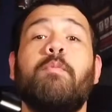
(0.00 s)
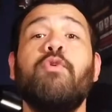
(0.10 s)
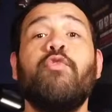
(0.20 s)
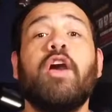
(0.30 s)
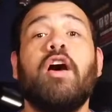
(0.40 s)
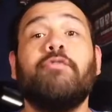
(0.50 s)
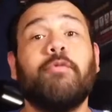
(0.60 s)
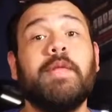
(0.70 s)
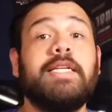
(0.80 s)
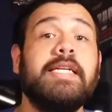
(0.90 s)
moving on
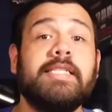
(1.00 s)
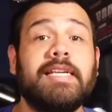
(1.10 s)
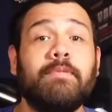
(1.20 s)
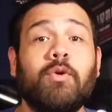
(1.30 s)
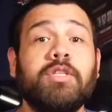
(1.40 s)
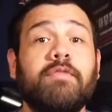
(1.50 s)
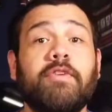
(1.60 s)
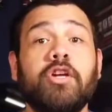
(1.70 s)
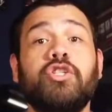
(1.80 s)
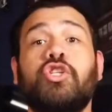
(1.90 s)
from the DC
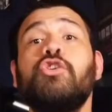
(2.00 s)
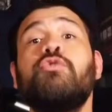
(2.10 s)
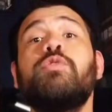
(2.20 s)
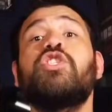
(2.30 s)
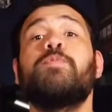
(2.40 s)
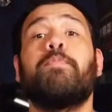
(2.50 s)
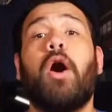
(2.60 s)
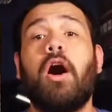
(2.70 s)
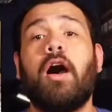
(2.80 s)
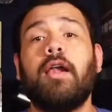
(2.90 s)
Multiverse to
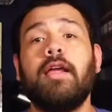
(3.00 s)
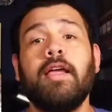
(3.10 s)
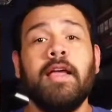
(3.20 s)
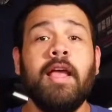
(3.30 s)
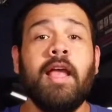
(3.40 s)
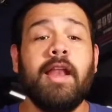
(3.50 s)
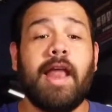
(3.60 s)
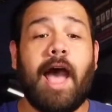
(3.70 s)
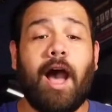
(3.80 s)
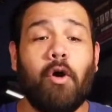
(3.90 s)
Spawn.
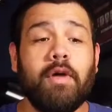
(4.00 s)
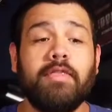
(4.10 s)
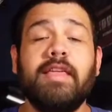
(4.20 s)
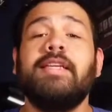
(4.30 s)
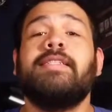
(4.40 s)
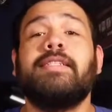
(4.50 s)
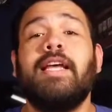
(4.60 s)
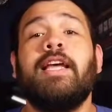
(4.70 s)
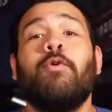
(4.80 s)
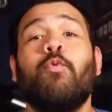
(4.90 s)
Now, this
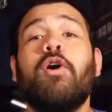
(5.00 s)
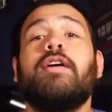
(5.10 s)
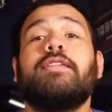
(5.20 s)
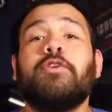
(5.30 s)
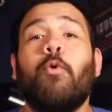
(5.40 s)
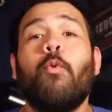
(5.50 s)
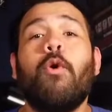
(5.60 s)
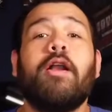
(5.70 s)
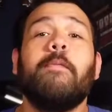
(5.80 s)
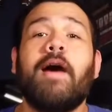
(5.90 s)
was
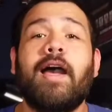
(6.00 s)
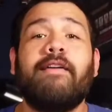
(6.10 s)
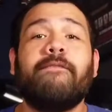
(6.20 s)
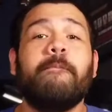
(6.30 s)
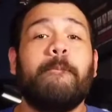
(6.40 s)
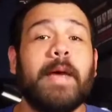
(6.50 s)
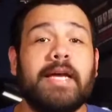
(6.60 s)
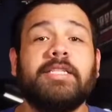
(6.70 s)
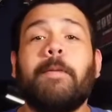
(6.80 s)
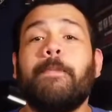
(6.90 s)
one of my
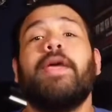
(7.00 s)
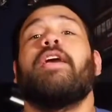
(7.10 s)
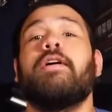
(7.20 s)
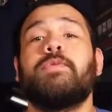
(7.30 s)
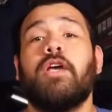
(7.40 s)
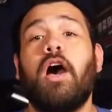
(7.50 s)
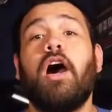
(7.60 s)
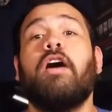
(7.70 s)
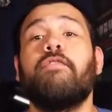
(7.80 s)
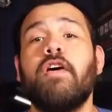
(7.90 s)
best pickups
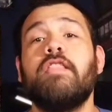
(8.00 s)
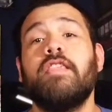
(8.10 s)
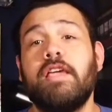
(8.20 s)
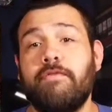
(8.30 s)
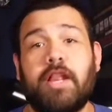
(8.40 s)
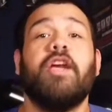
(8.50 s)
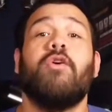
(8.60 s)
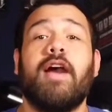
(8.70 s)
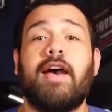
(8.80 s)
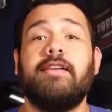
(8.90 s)
of the video,
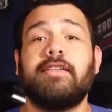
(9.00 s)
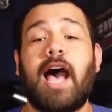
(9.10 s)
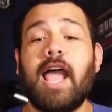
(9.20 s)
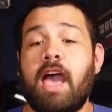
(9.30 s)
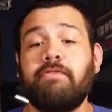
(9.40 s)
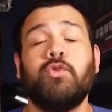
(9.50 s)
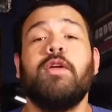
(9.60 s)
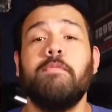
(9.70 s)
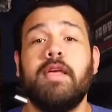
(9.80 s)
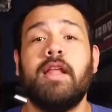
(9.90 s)
guys. I have to
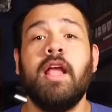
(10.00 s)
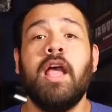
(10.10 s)
admit,